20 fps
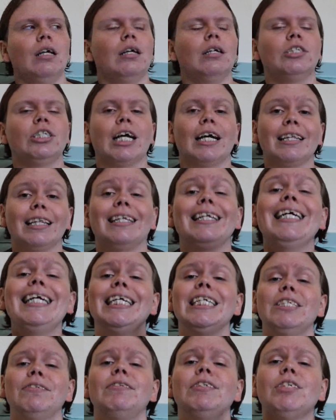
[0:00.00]
Check out the
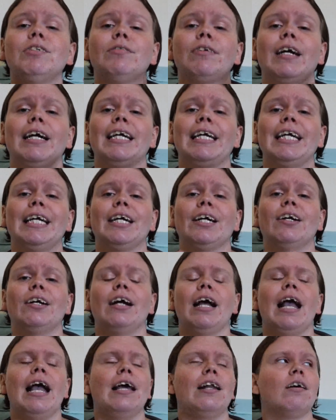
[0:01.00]
latest video right
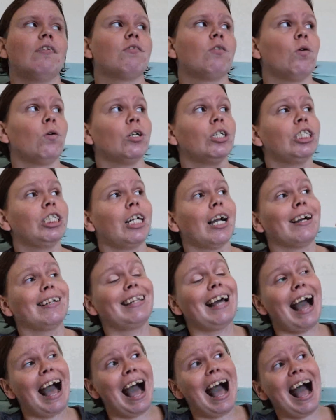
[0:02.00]
here, and of course, check out
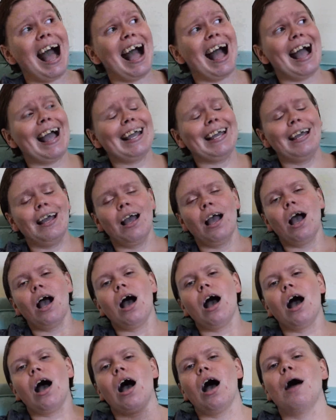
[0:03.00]
the eye
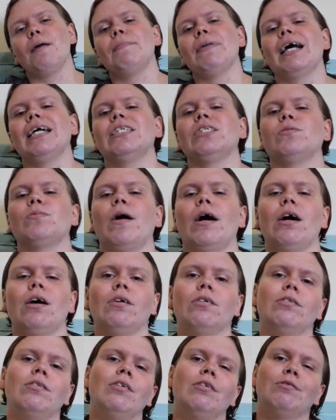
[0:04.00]
as
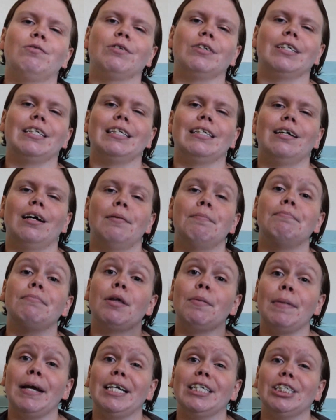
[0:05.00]
well for
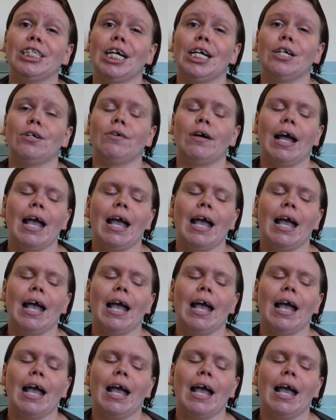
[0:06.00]
the main channel.